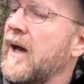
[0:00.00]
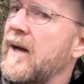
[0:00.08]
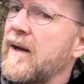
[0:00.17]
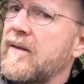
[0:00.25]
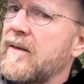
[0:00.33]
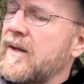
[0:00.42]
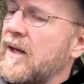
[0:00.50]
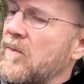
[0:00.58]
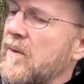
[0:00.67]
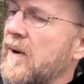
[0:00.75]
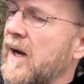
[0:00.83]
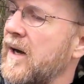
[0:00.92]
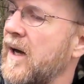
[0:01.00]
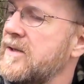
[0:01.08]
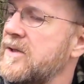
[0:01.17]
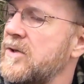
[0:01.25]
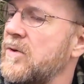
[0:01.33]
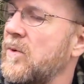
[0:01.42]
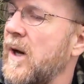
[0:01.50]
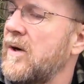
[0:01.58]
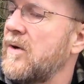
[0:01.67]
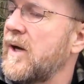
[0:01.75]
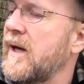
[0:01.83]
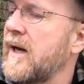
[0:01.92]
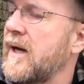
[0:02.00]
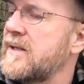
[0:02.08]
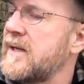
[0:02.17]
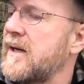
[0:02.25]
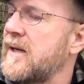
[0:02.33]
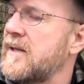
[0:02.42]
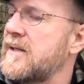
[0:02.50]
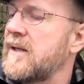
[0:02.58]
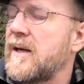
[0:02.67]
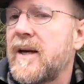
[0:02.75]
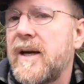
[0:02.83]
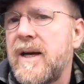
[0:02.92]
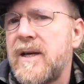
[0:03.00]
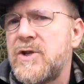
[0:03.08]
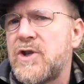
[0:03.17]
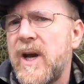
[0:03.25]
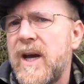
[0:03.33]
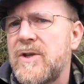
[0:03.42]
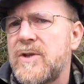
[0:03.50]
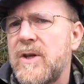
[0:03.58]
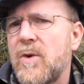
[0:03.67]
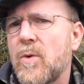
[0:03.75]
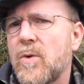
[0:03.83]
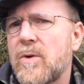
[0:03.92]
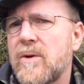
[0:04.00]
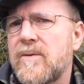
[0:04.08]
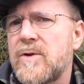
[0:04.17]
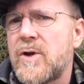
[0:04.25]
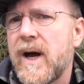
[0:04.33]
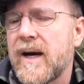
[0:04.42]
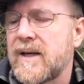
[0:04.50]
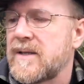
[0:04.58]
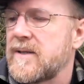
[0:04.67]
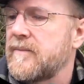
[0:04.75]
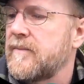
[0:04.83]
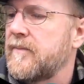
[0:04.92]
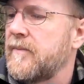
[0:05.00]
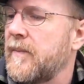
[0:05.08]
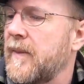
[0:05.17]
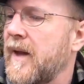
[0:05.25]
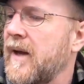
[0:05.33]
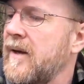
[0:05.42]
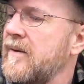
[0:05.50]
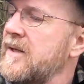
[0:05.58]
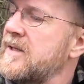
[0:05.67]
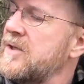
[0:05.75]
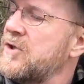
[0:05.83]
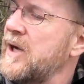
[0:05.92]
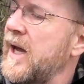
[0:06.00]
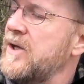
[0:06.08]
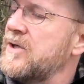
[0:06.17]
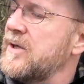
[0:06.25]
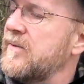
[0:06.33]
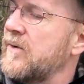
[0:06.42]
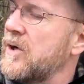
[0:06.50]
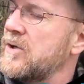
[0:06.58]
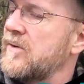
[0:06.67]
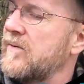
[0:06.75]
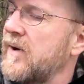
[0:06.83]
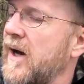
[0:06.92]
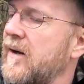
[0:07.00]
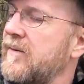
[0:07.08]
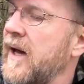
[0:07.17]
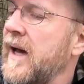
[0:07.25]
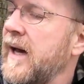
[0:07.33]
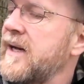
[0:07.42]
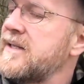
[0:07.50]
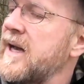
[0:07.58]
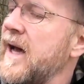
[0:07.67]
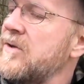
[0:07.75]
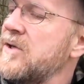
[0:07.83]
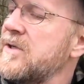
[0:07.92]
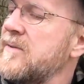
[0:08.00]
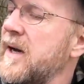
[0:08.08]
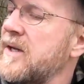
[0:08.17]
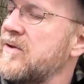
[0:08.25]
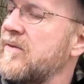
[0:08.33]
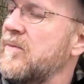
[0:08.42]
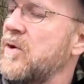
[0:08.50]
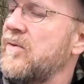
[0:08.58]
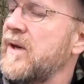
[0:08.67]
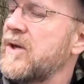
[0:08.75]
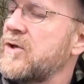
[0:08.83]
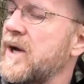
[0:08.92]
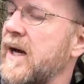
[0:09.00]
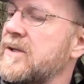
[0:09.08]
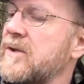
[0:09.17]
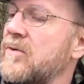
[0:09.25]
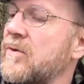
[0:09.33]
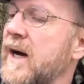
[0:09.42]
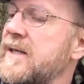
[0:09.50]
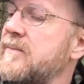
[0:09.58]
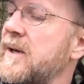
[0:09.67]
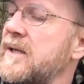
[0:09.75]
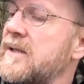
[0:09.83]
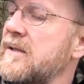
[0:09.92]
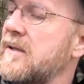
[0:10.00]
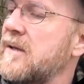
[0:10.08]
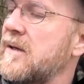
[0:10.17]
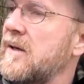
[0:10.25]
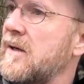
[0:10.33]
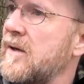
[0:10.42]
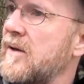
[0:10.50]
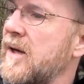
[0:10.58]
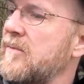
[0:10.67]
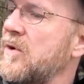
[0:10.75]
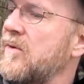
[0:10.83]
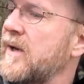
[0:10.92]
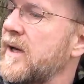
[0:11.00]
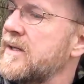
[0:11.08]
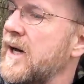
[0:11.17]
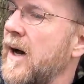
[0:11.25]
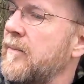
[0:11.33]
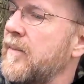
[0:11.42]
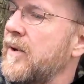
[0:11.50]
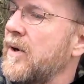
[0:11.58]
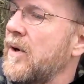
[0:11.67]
Another thing we might like to do while looking at our setlist is change the order of tracks. This has changed in version 5 and is now just a matter of moving a track to the right a bit, then moving it up